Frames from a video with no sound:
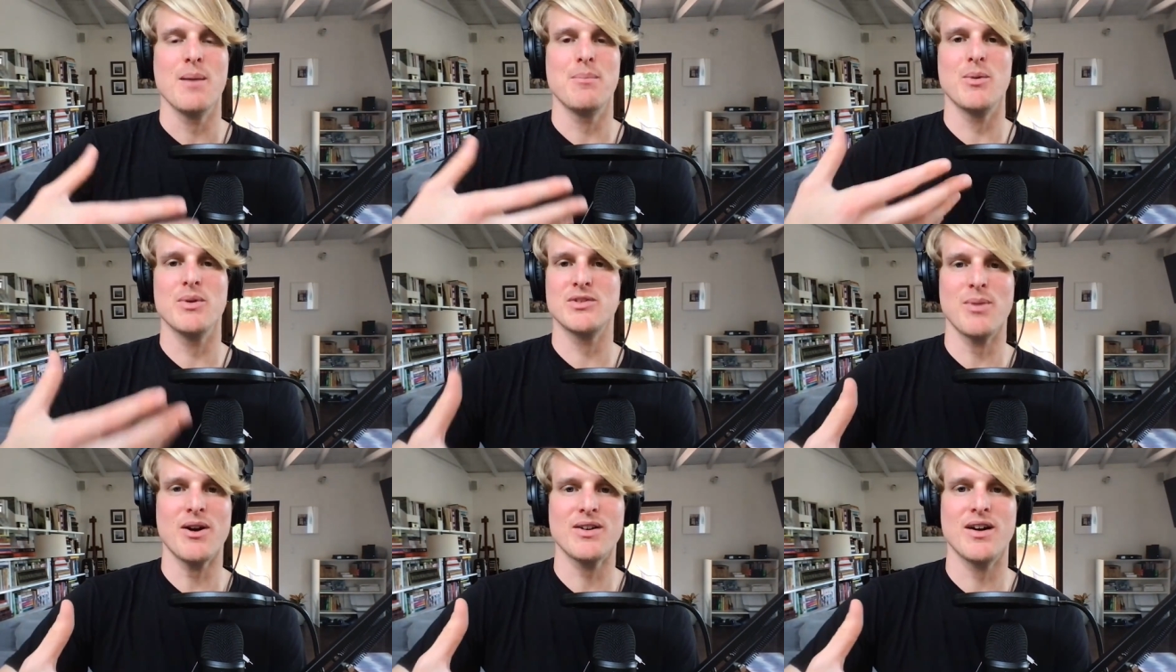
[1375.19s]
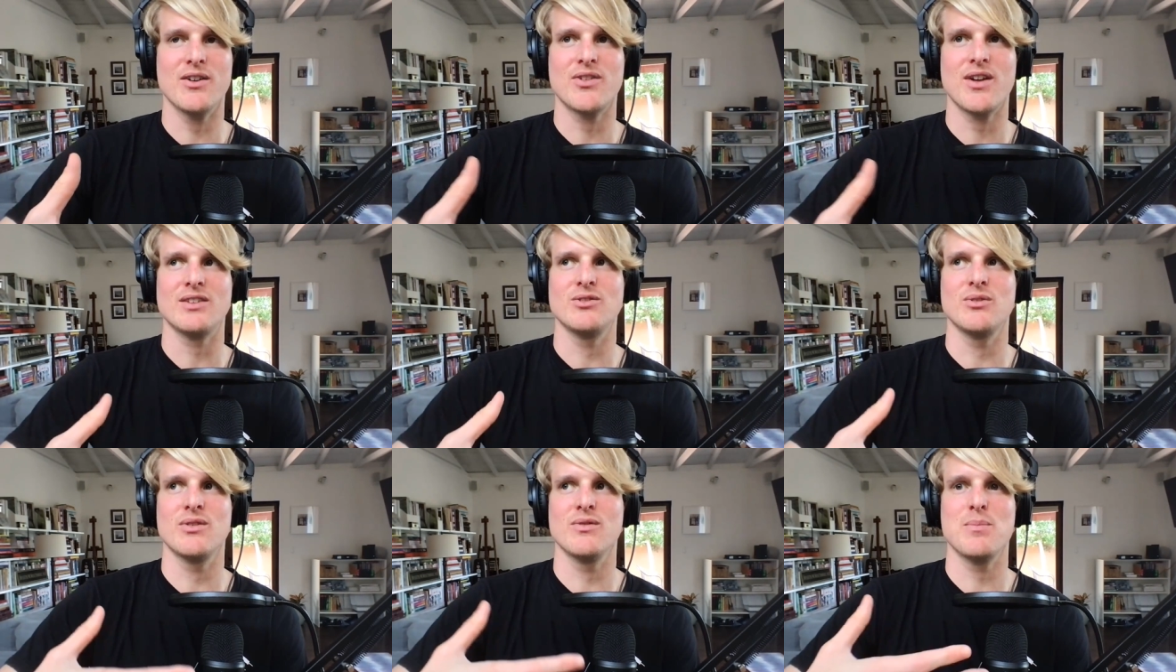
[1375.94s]
But with smart contracts,
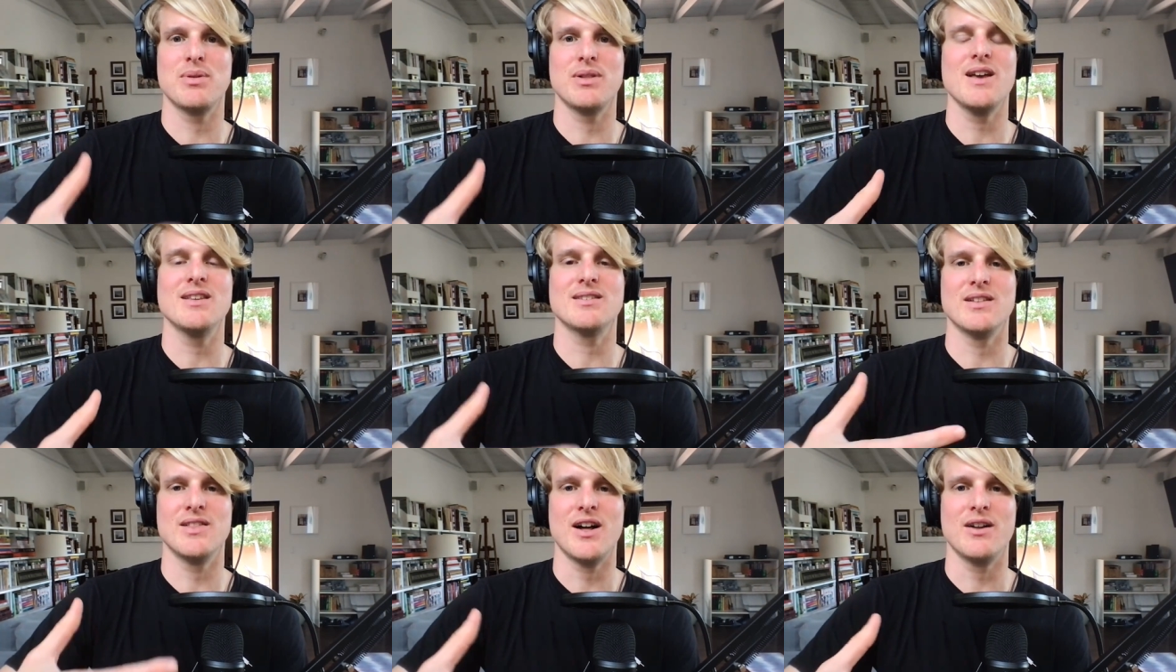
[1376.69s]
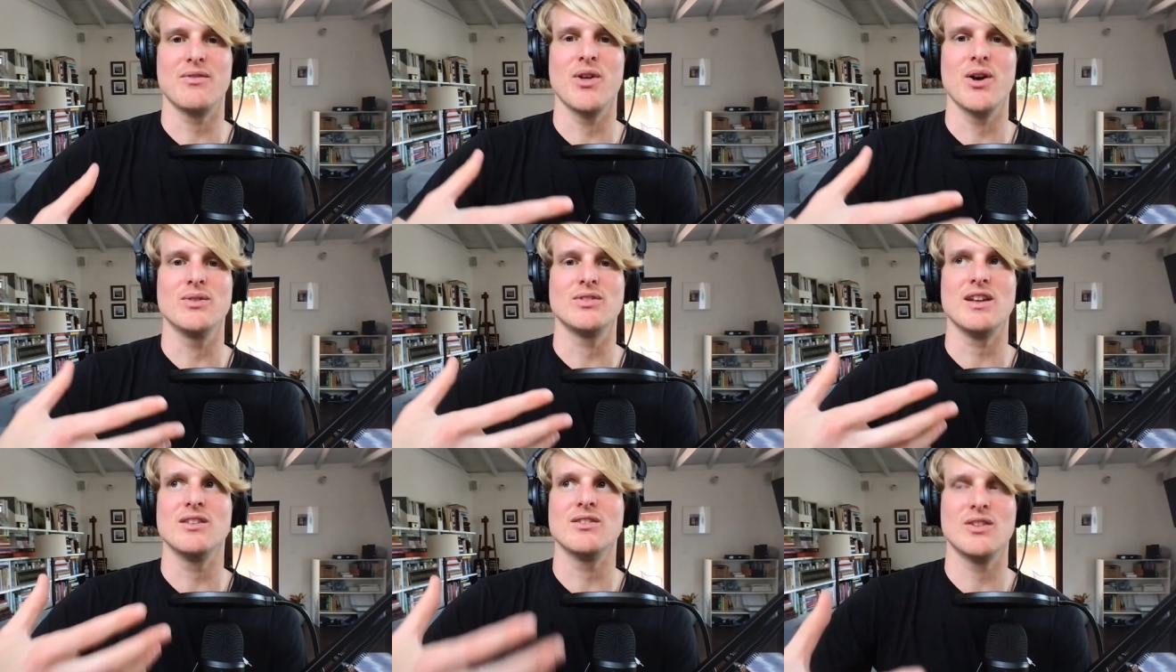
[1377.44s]
you can replace a lot of
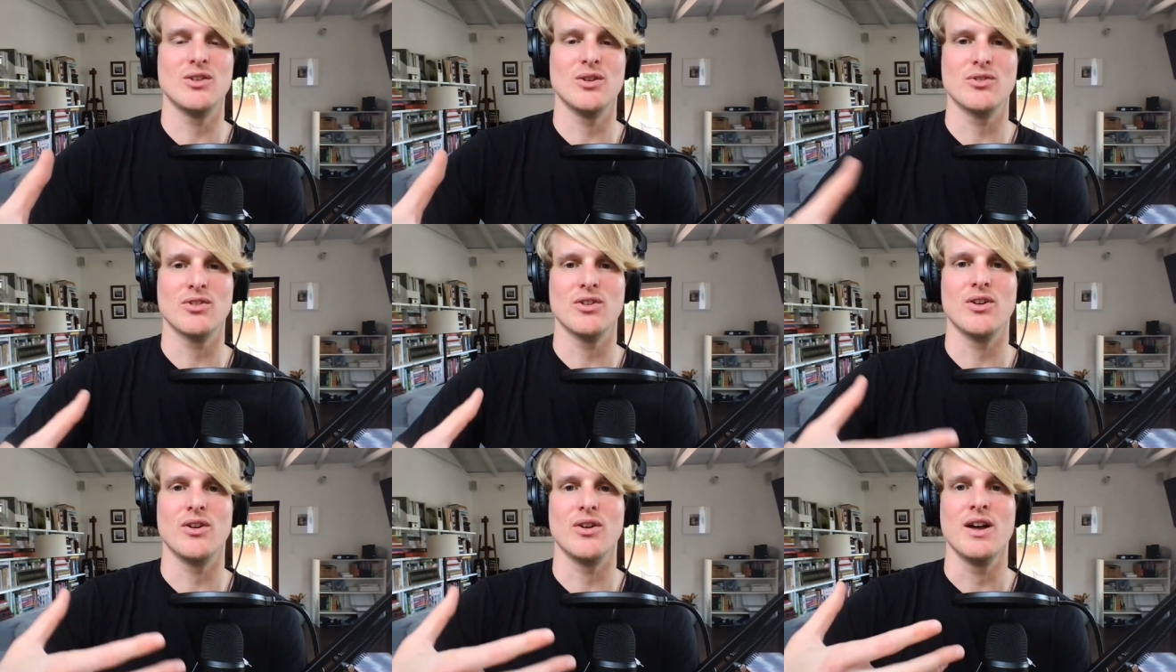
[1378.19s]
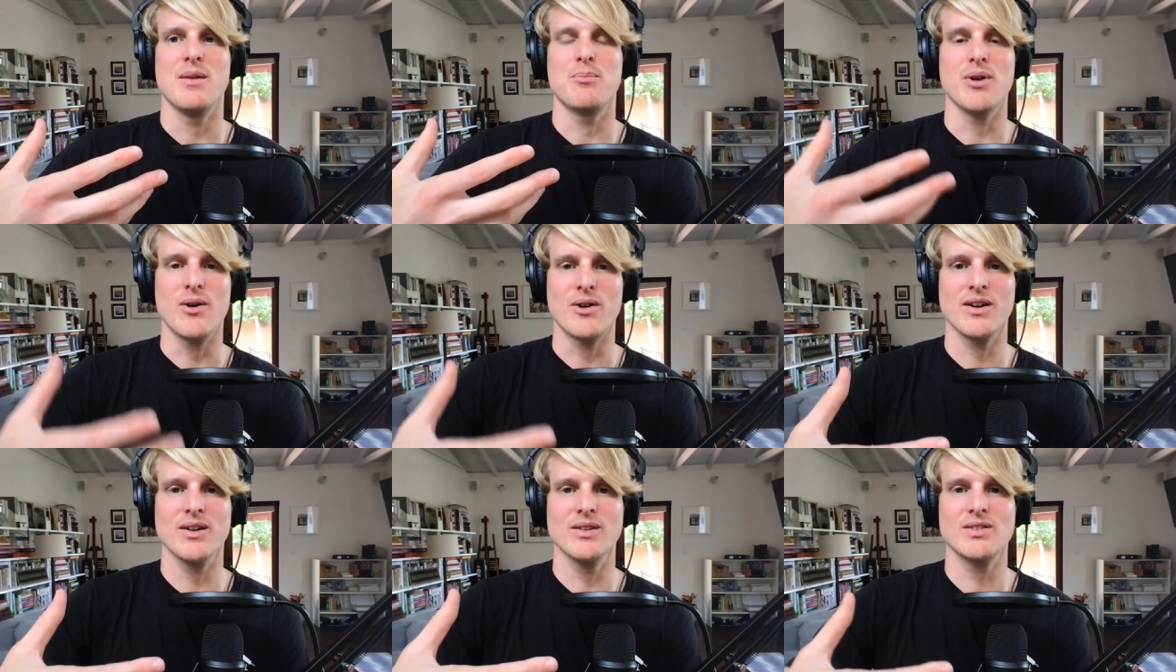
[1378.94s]
those institutional
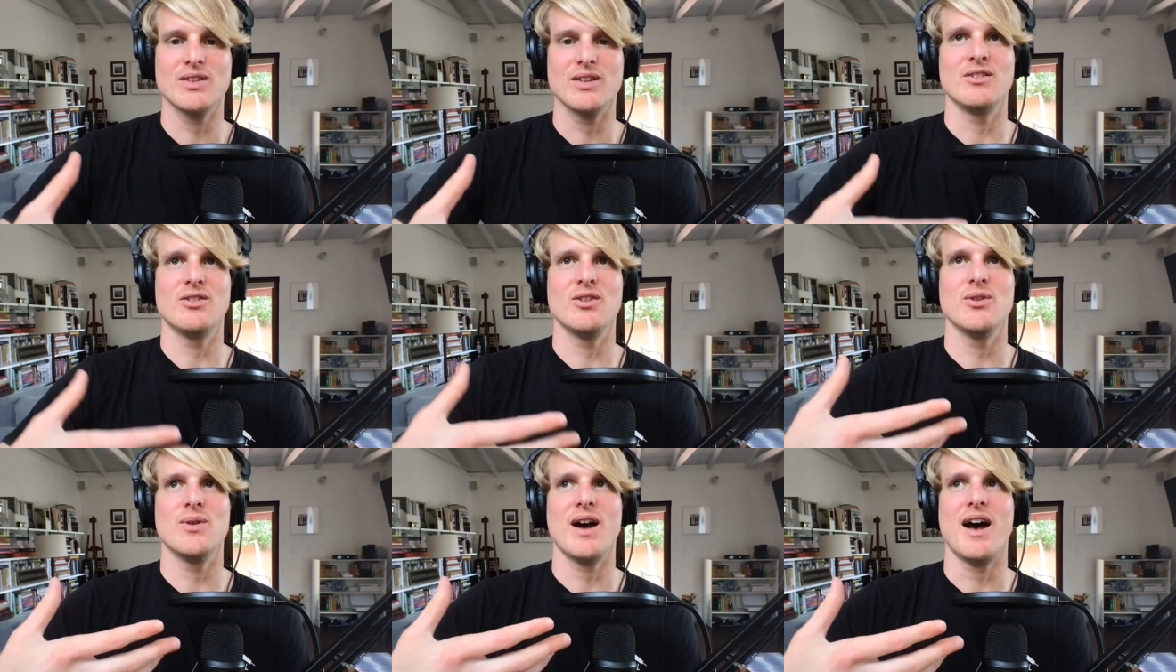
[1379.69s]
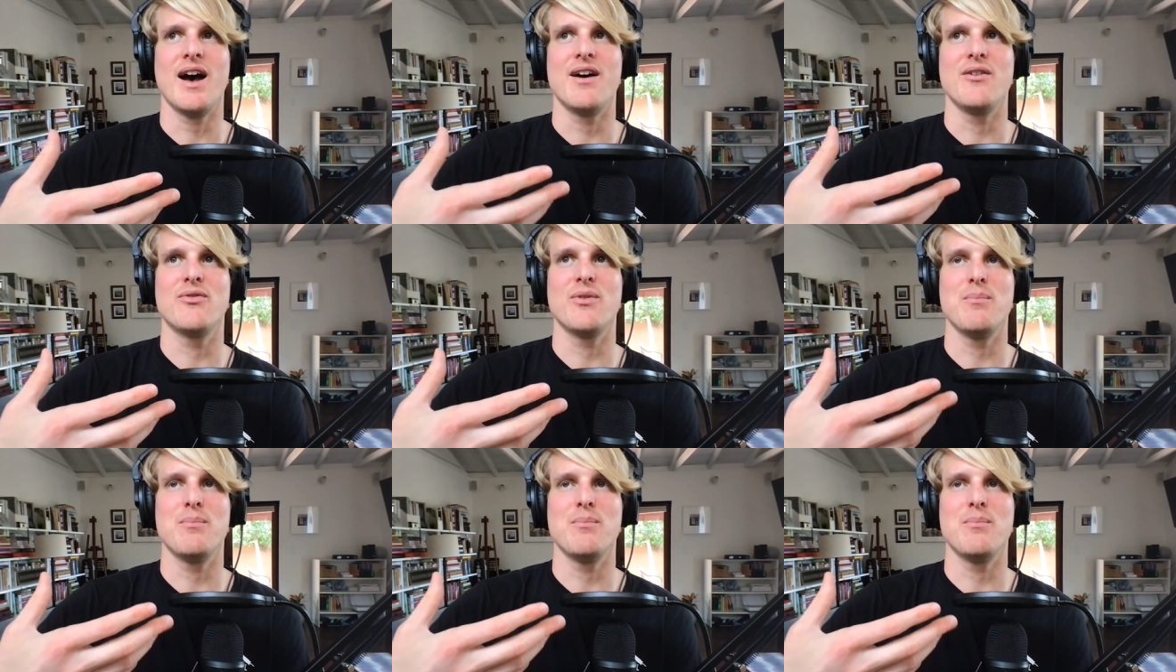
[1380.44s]
brokers to have